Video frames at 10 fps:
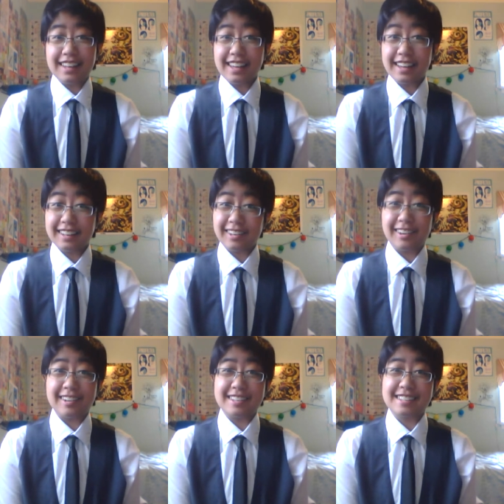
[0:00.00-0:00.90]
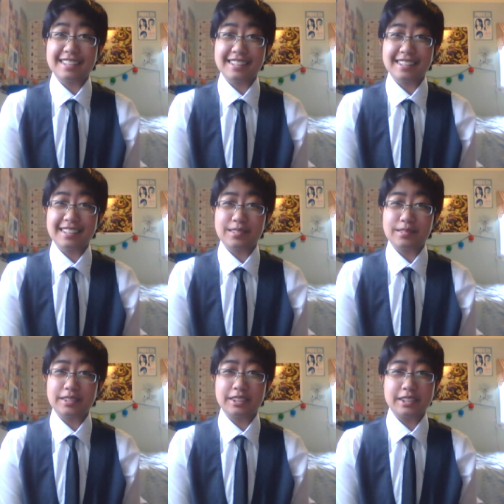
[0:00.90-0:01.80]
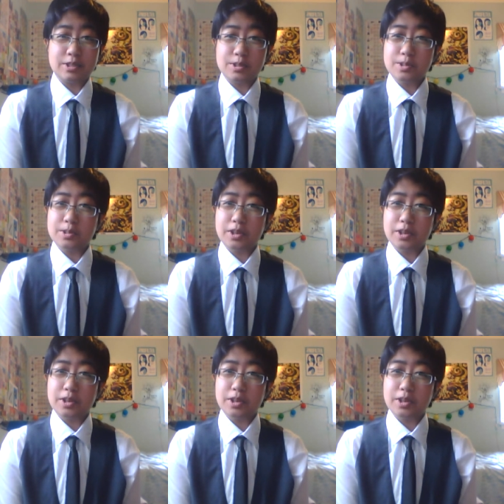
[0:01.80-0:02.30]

Hannah Hart, will you